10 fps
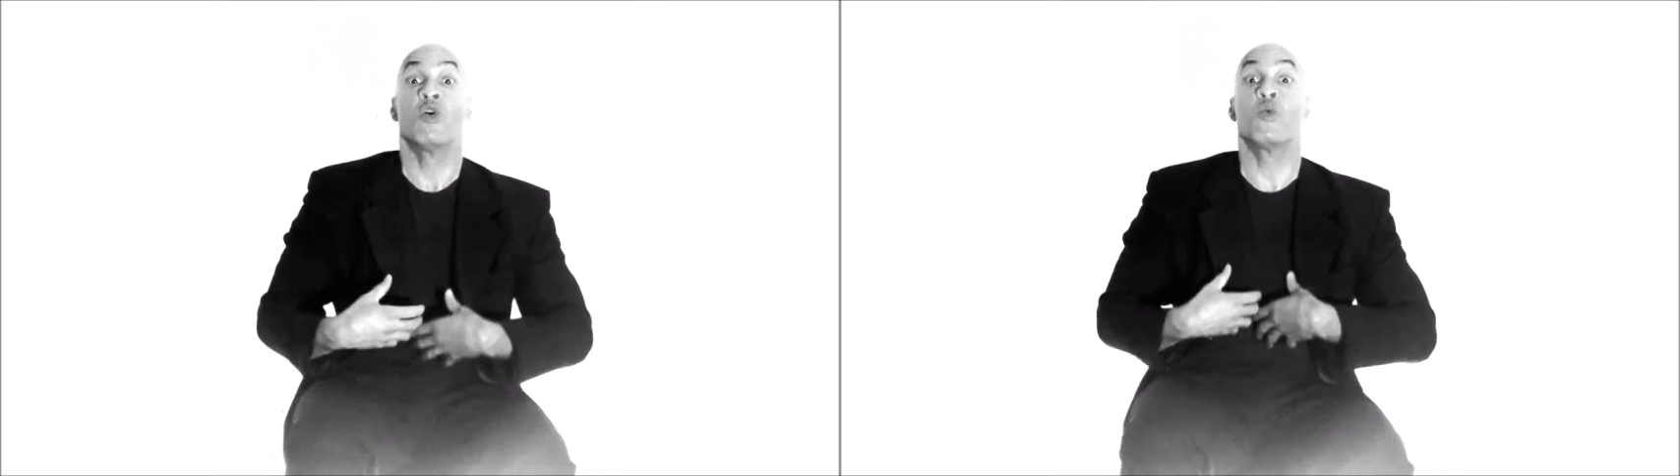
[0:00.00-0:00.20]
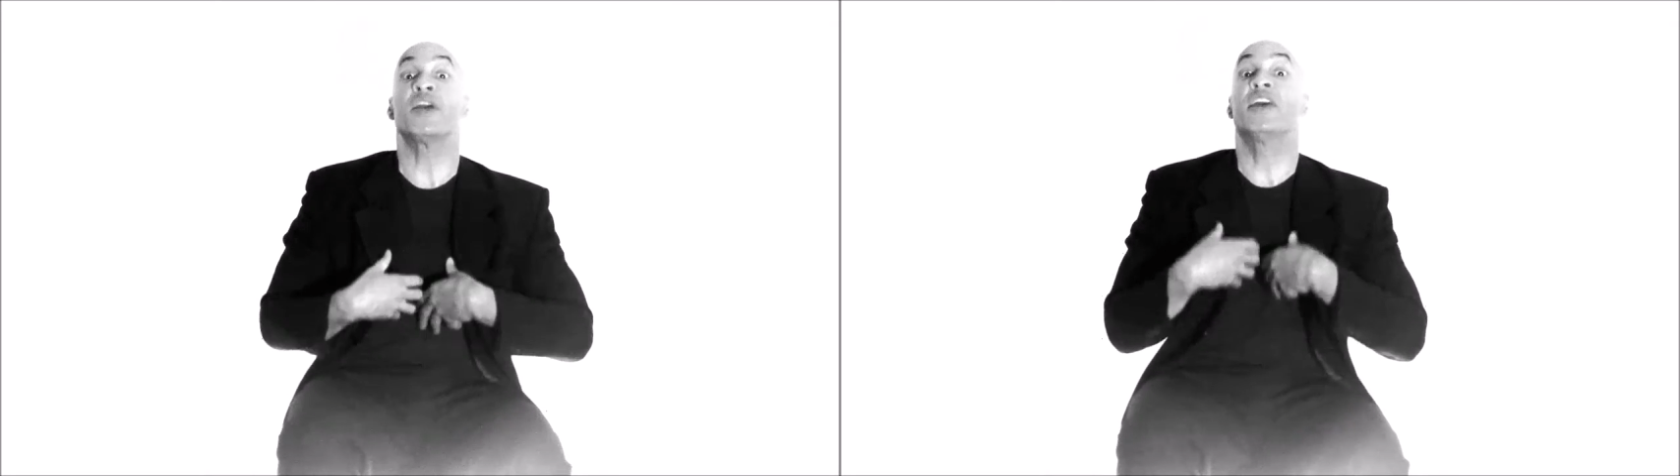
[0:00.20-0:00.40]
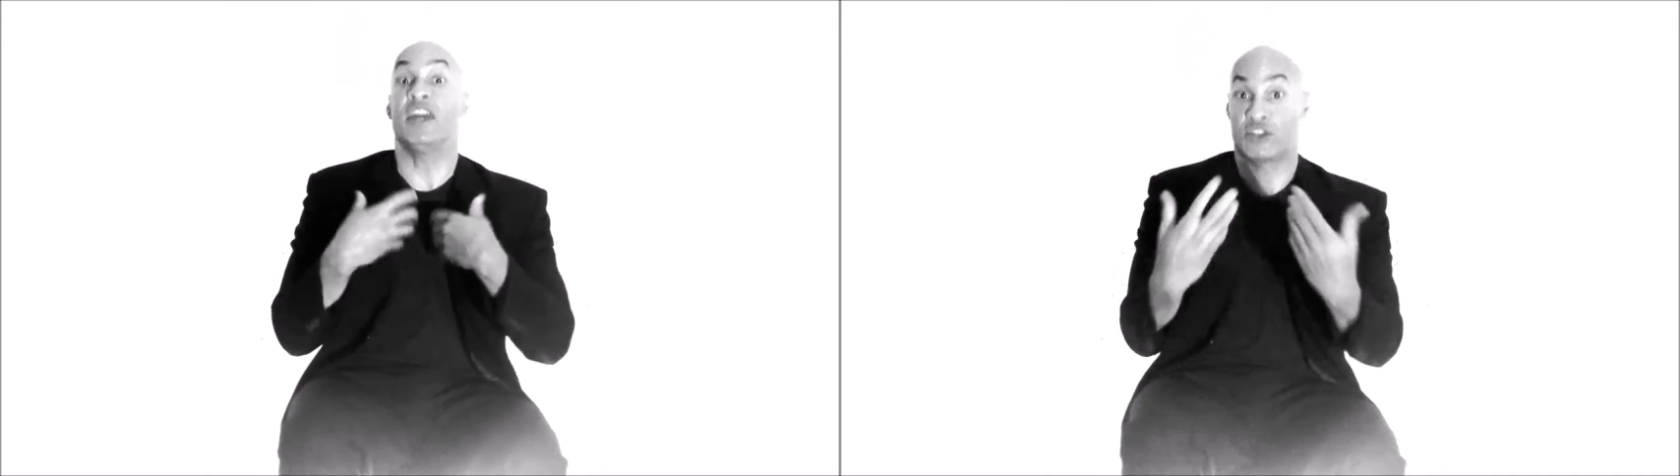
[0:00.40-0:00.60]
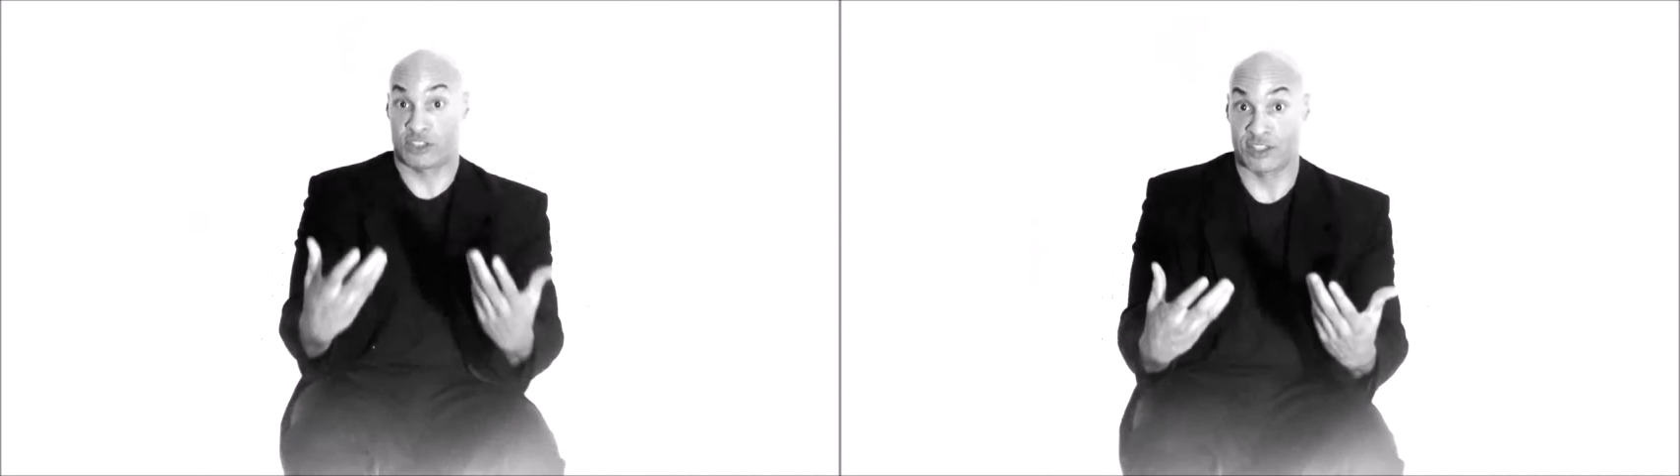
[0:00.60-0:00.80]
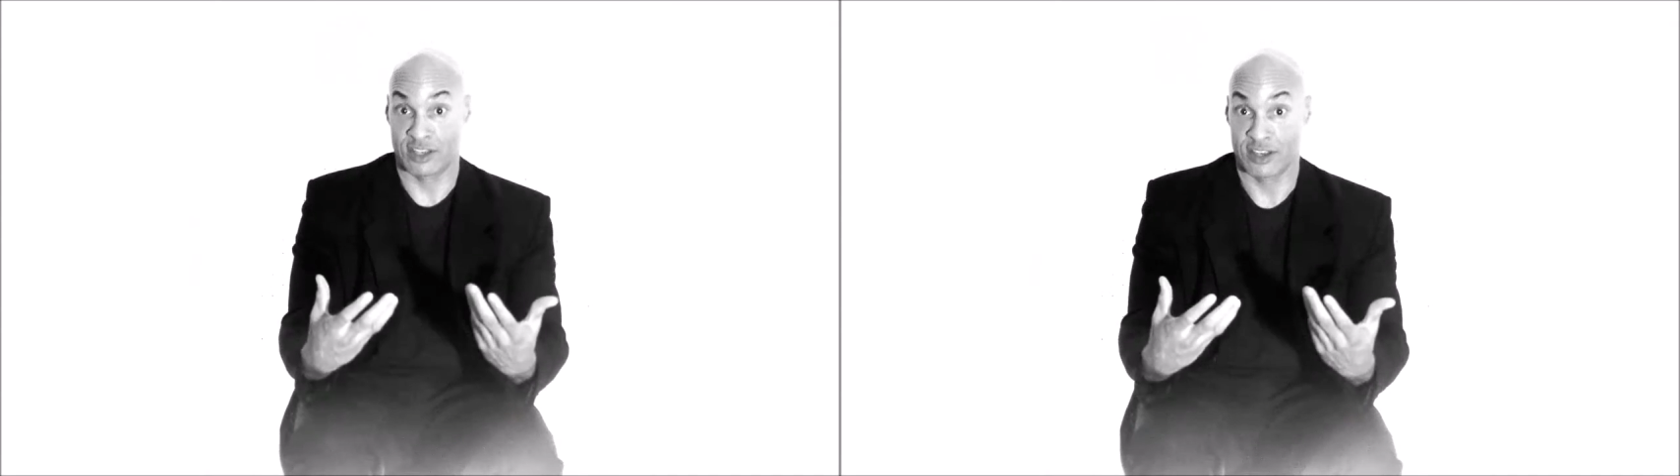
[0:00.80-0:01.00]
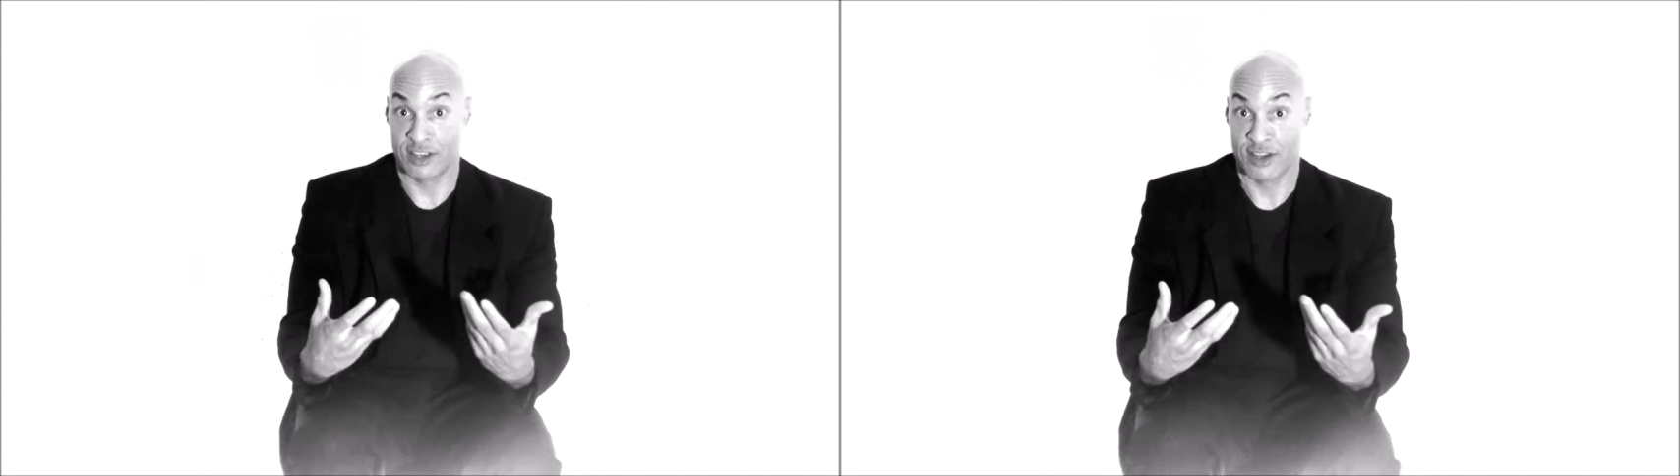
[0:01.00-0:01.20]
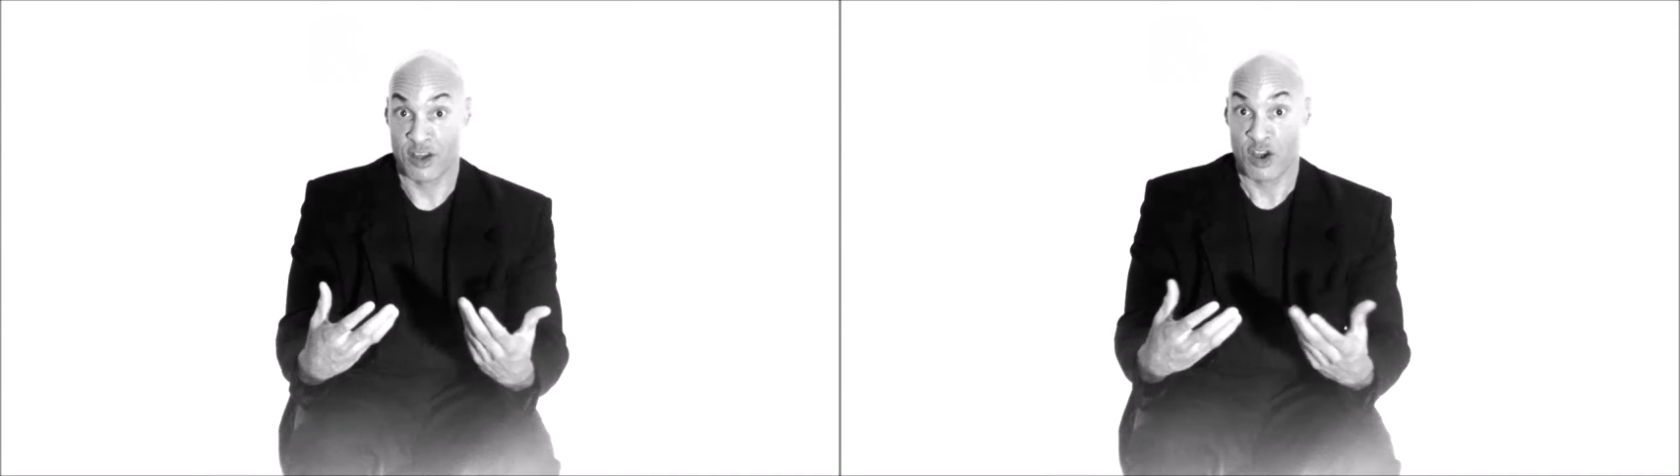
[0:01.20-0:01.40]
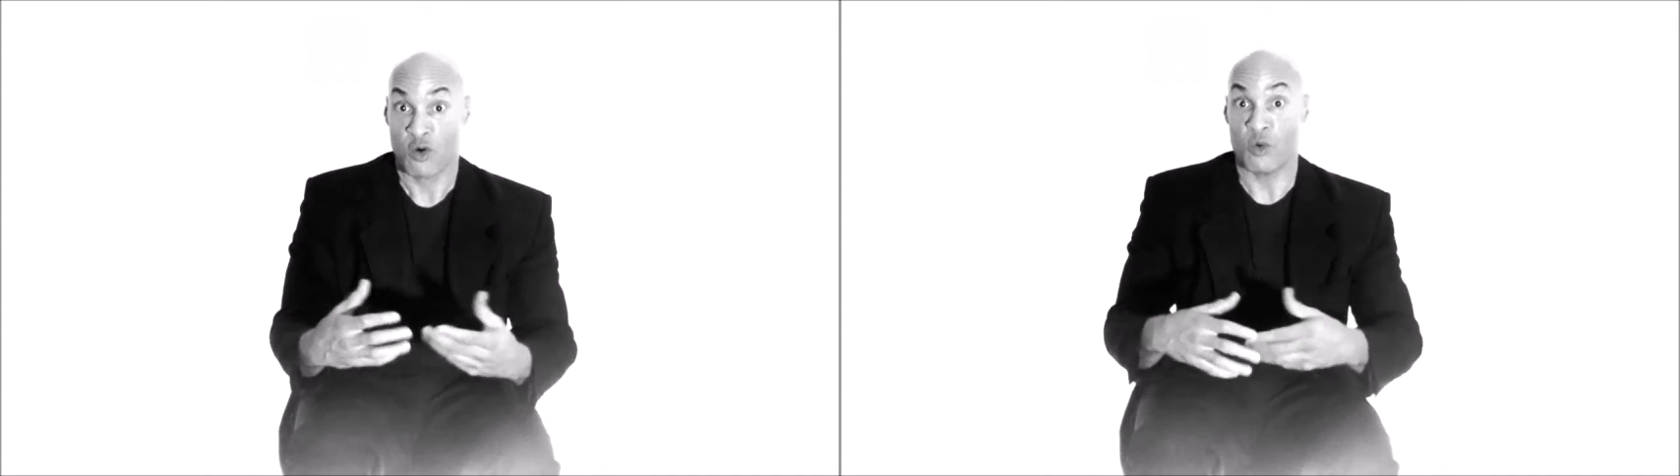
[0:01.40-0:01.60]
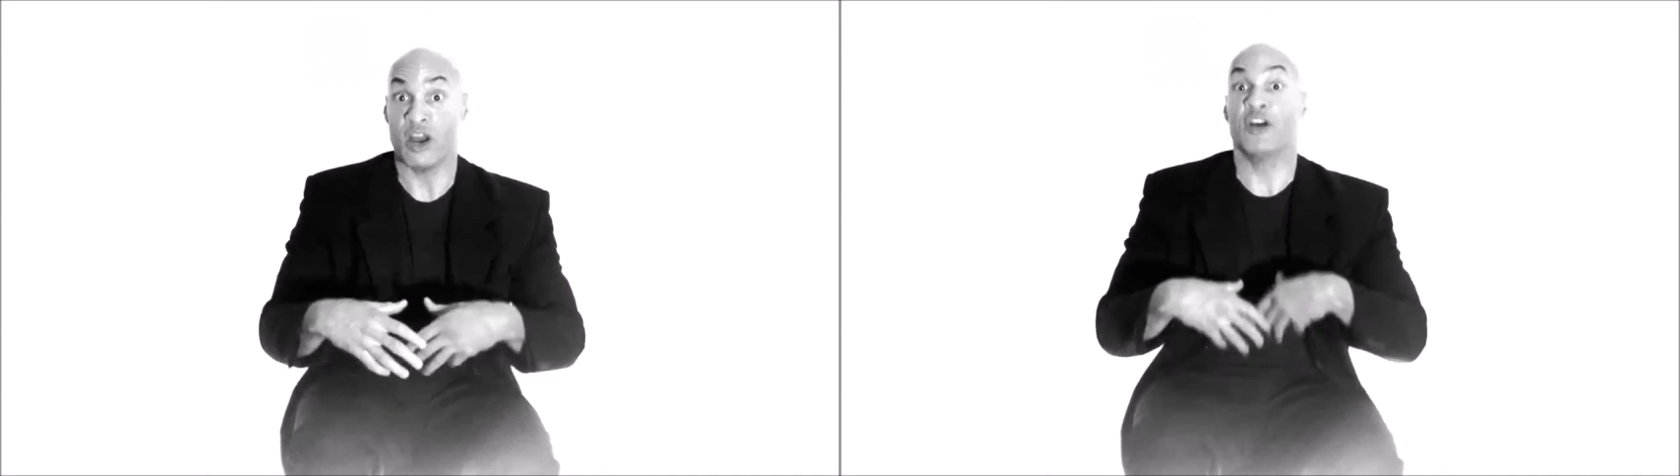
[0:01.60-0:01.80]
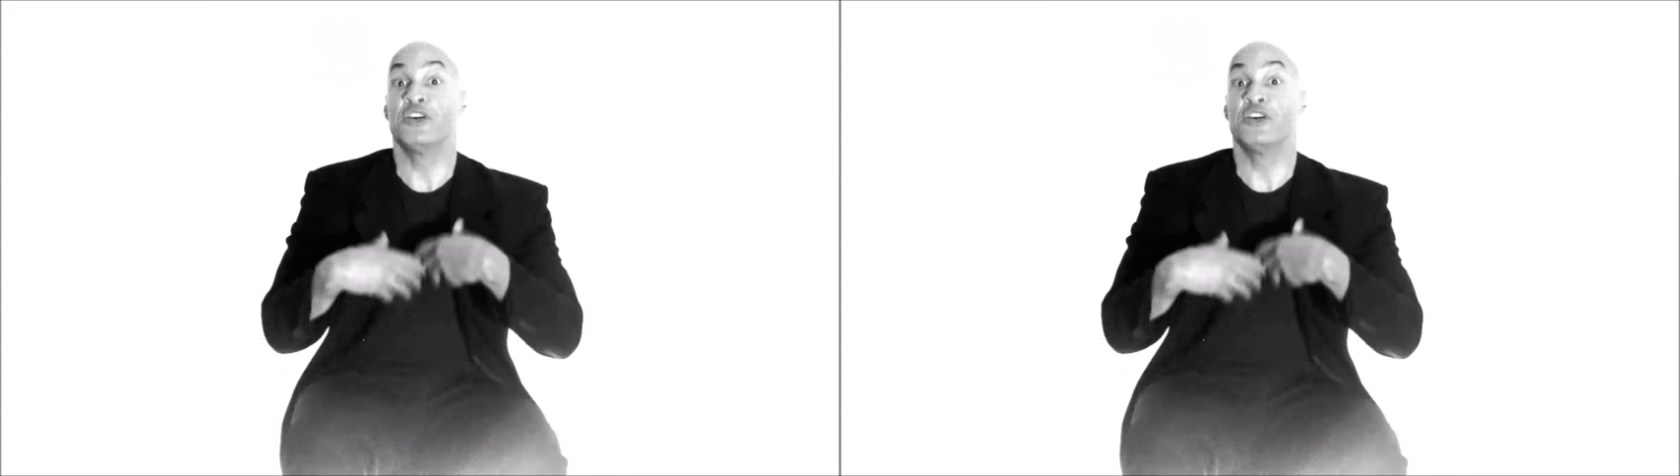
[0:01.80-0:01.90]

We geeks, we